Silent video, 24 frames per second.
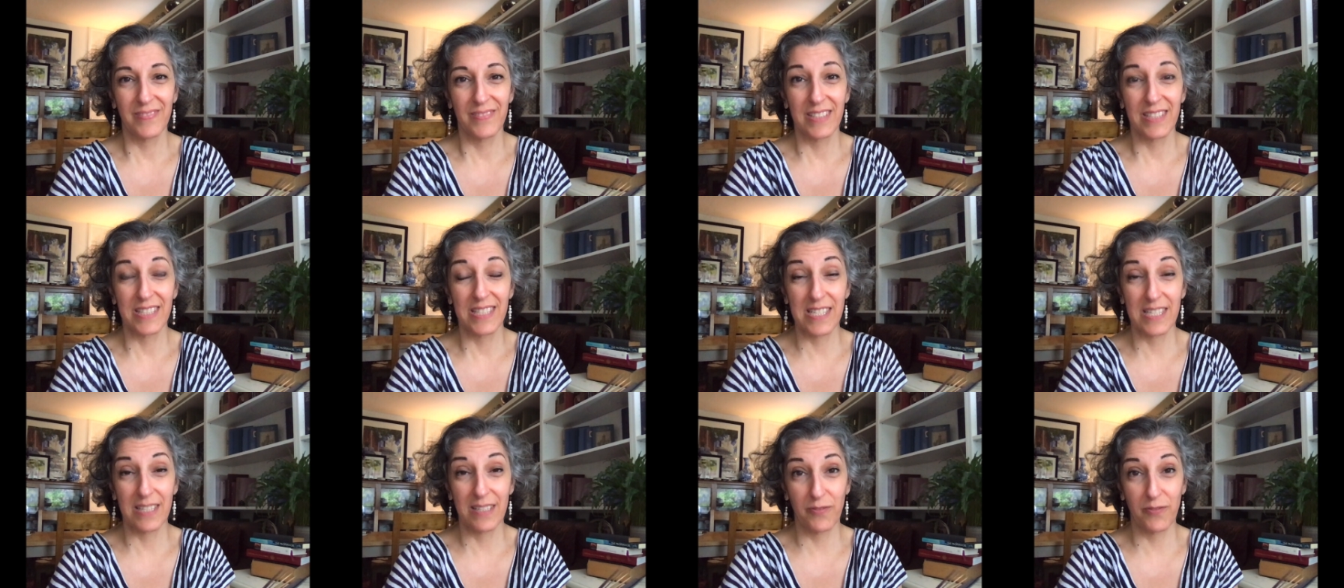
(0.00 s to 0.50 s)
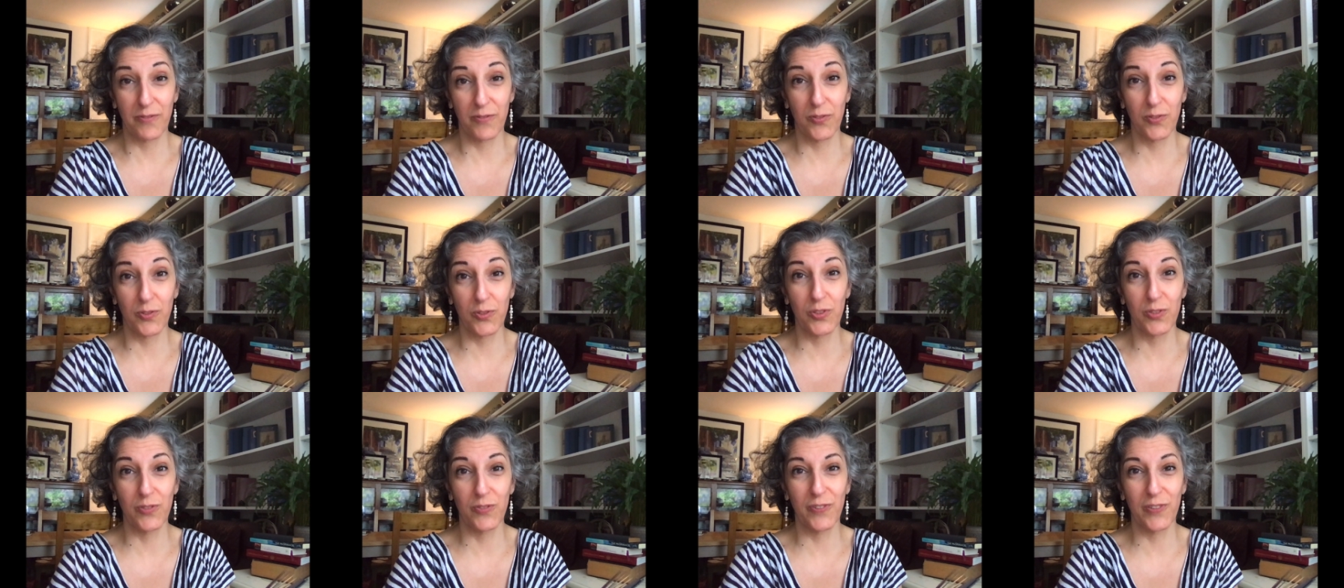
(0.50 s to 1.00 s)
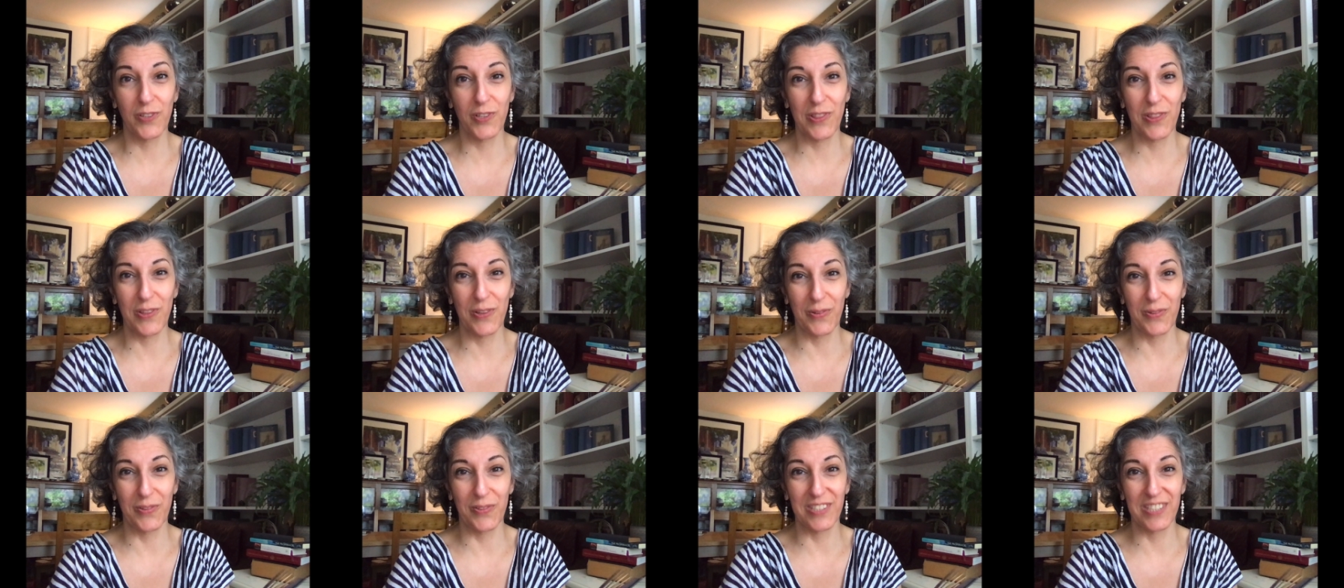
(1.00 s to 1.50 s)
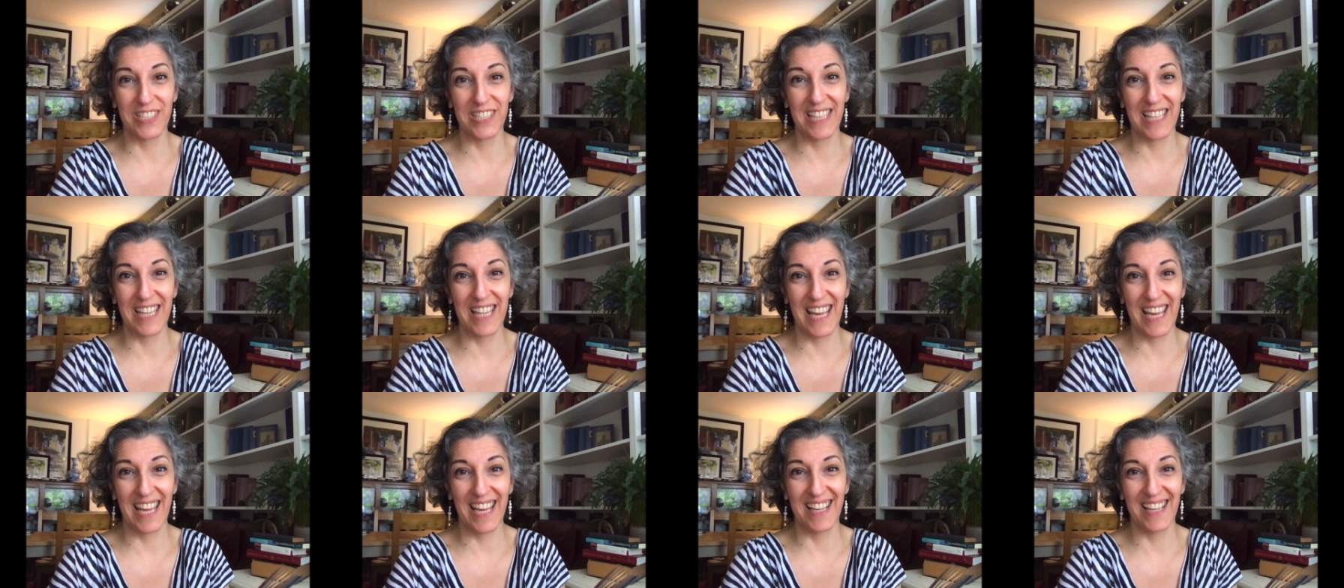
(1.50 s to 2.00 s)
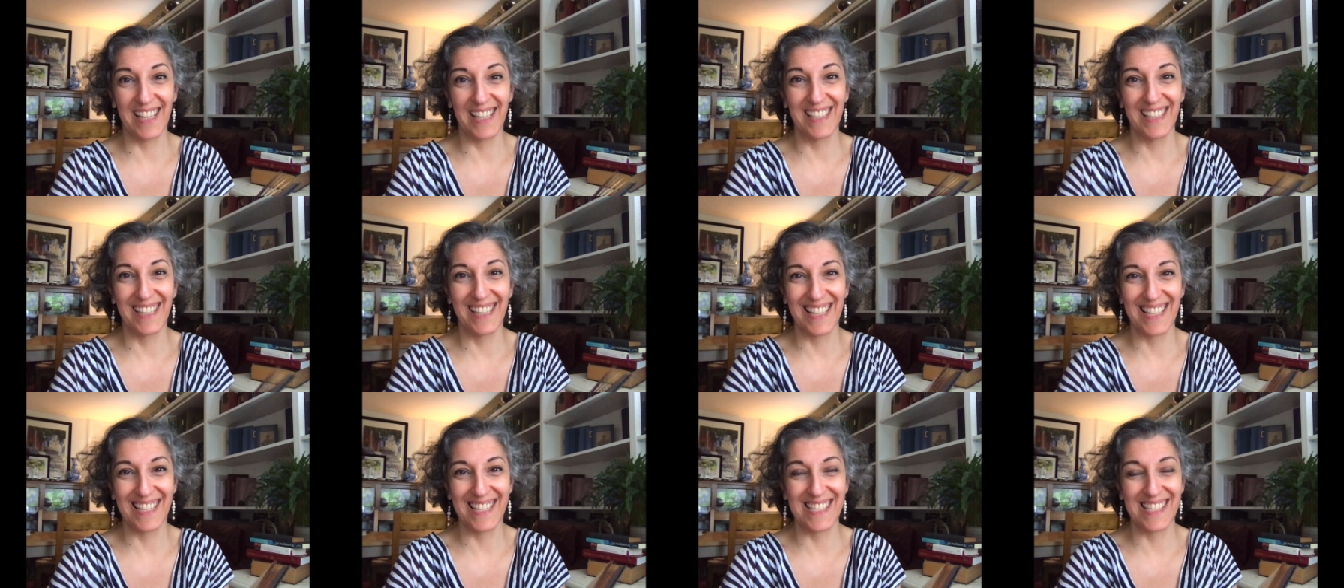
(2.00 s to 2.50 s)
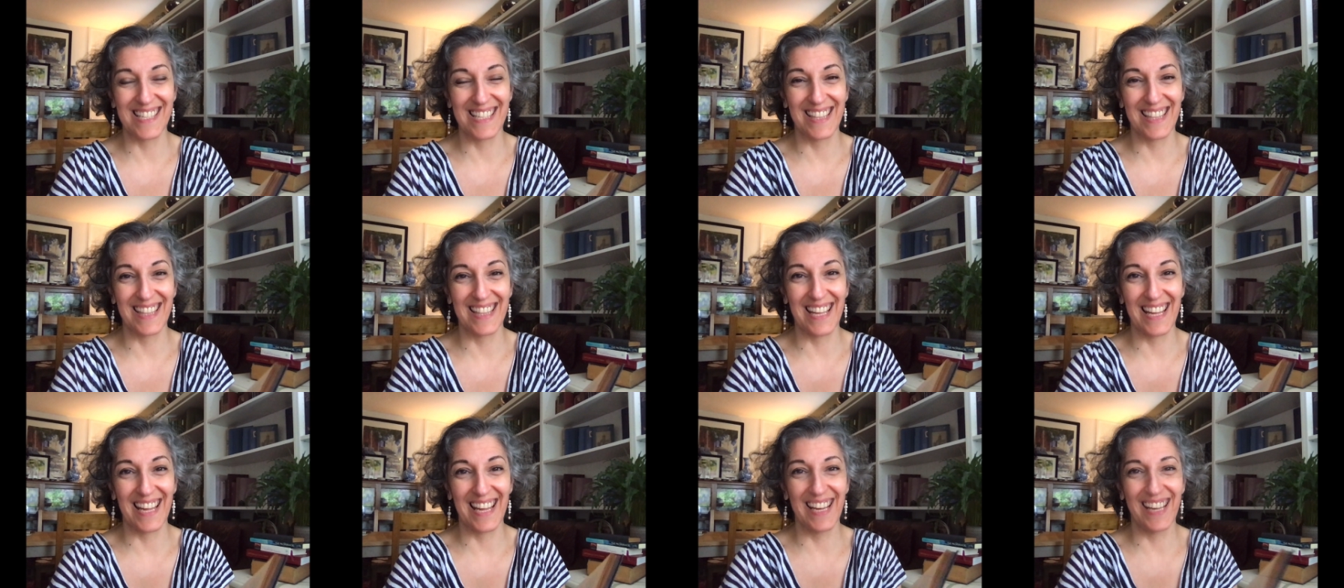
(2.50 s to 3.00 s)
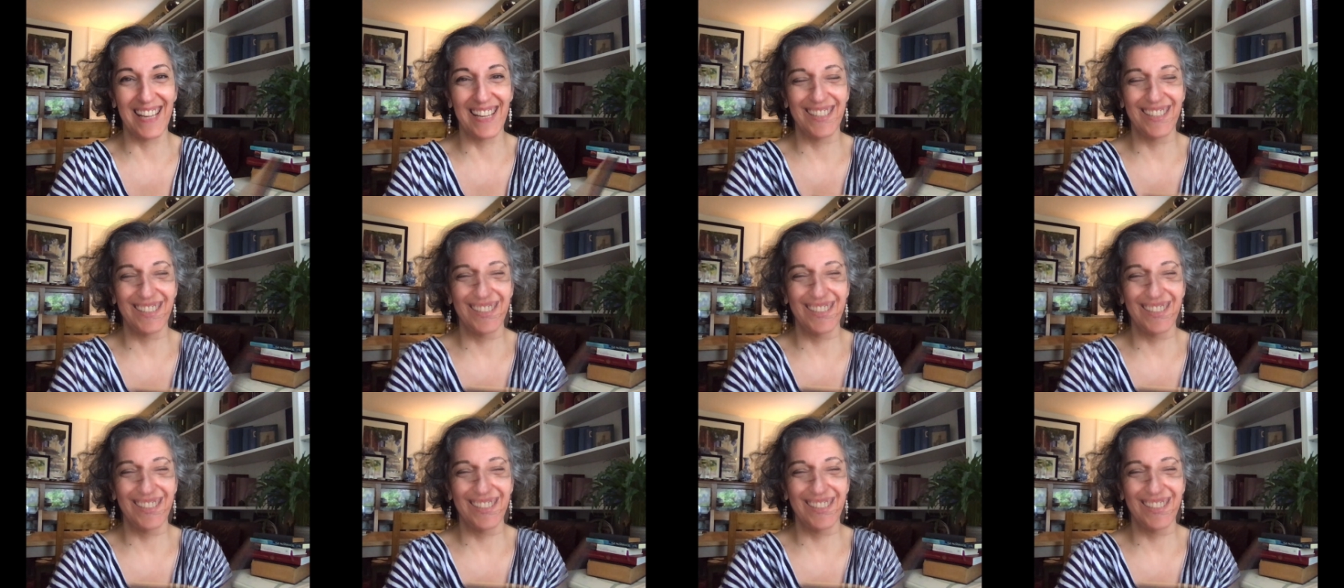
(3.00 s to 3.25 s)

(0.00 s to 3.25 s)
It's a food for thought there, isn't there?